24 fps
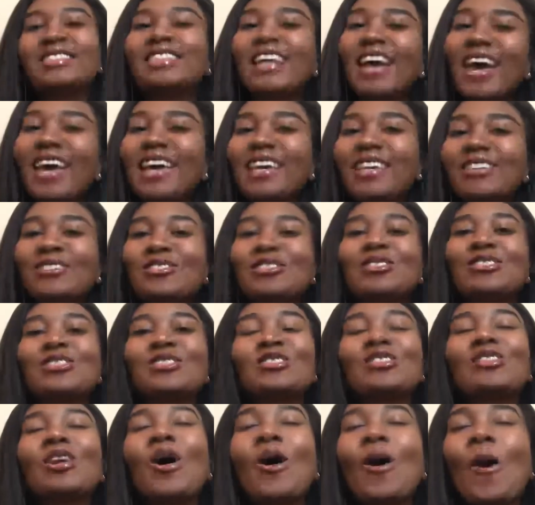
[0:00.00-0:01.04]
thank you
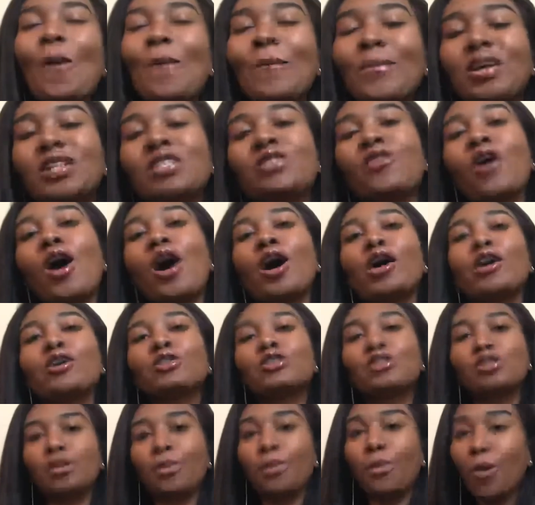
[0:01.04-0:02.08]
so much for all
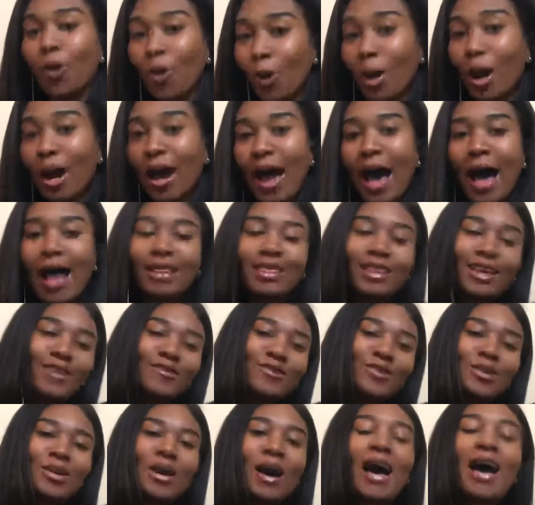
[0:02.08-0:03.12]
your support i
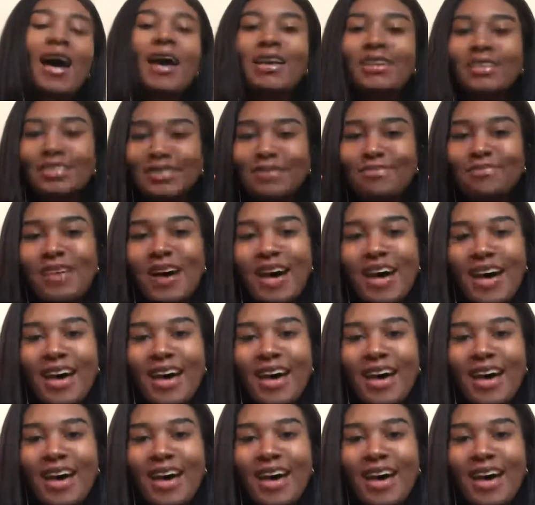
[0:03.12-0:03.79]
love you guys bye